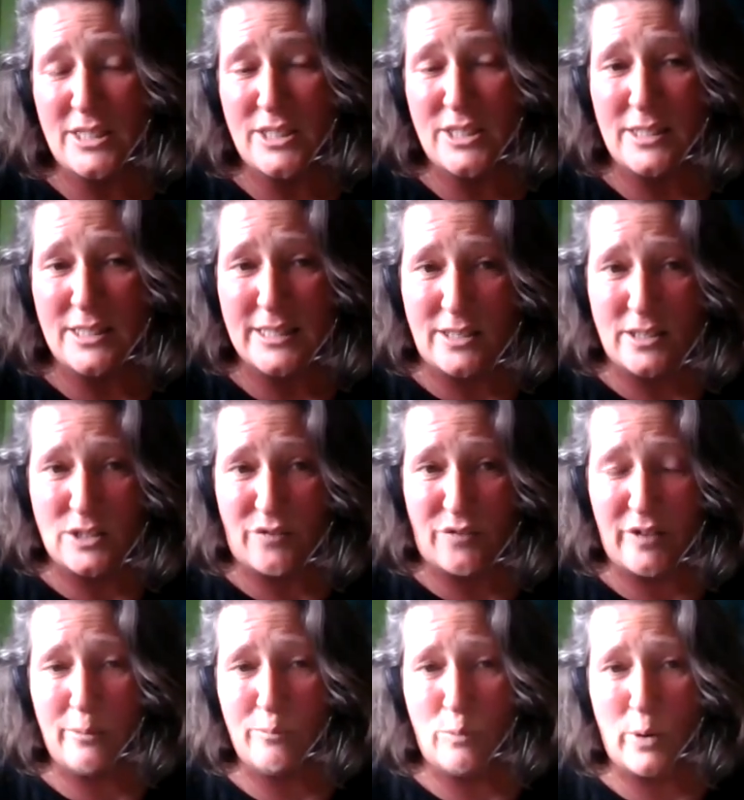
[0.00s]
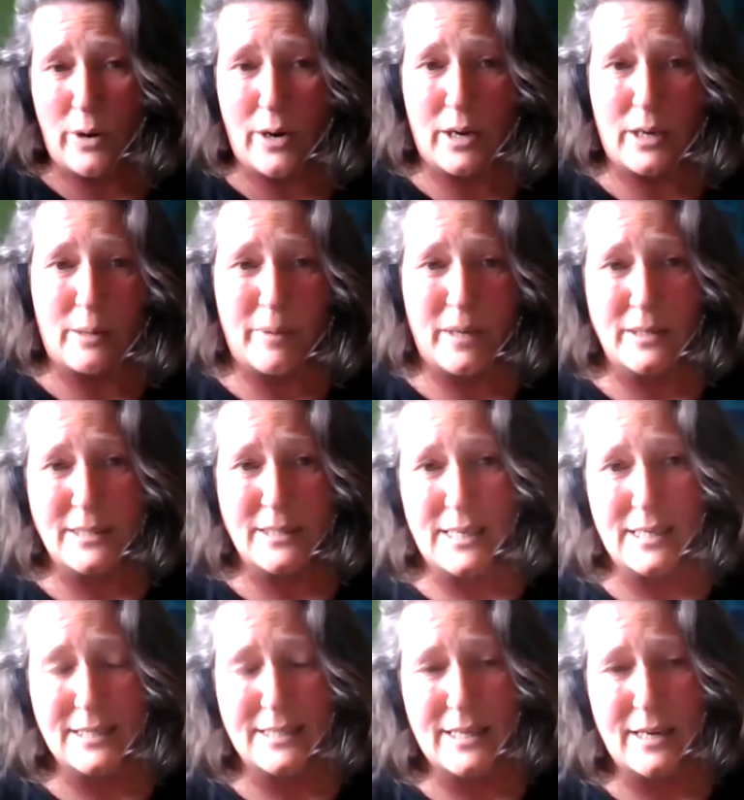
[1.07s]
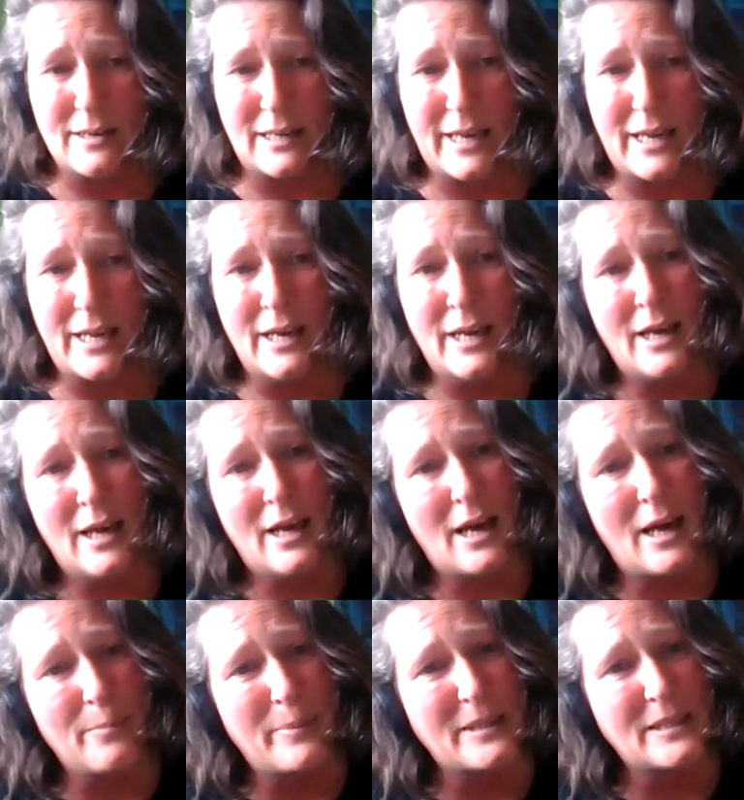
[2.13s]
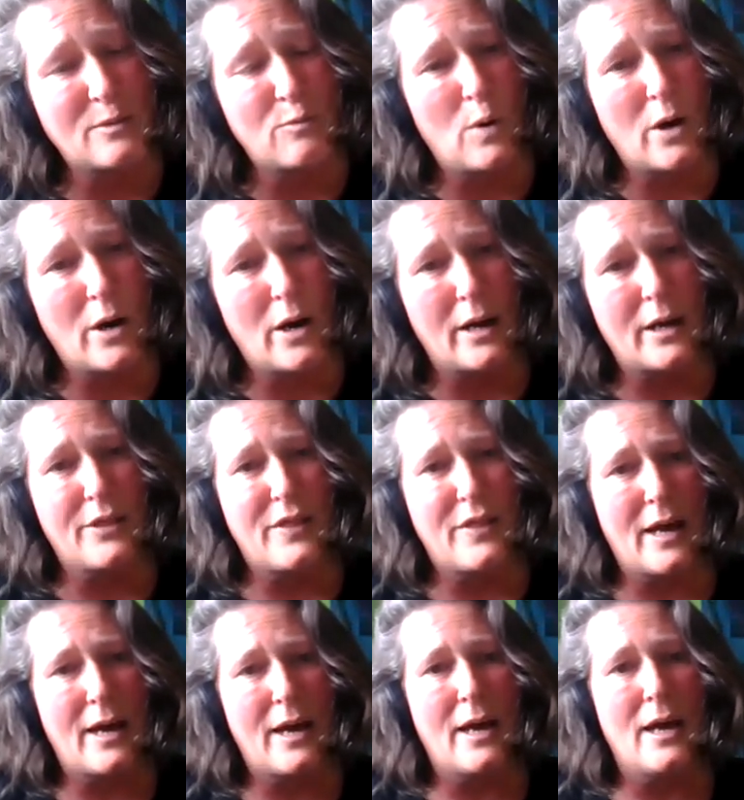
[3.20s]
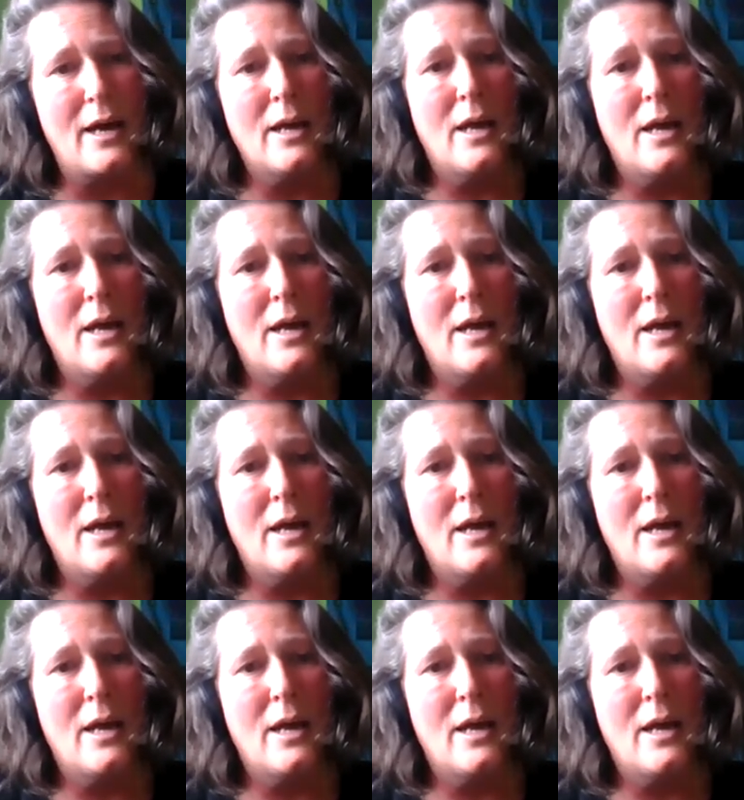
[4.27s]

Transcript: digital skills framework, because that's certainly a piece of work that